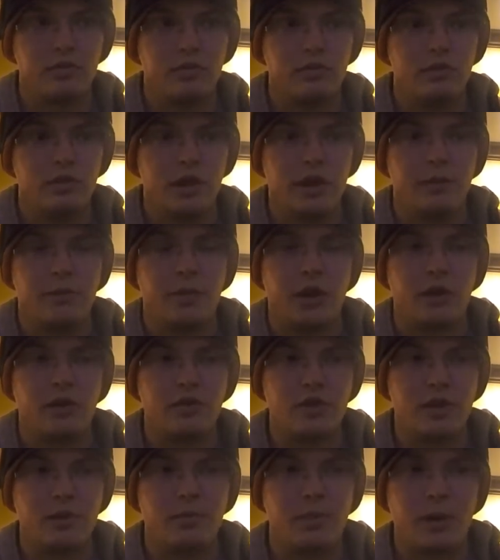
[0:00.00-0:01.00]
in
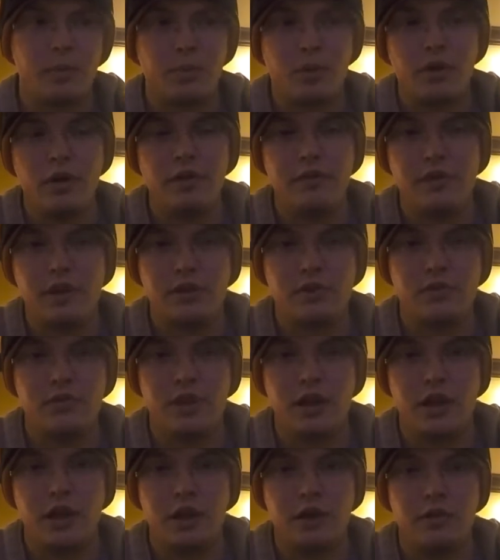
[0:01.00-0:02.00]
some of my previous
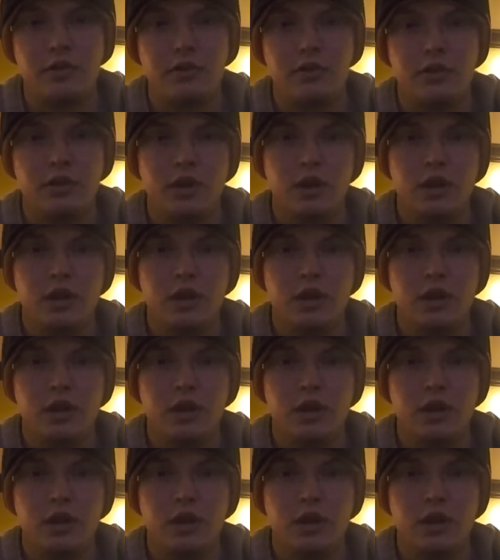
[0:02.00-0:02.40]
videos,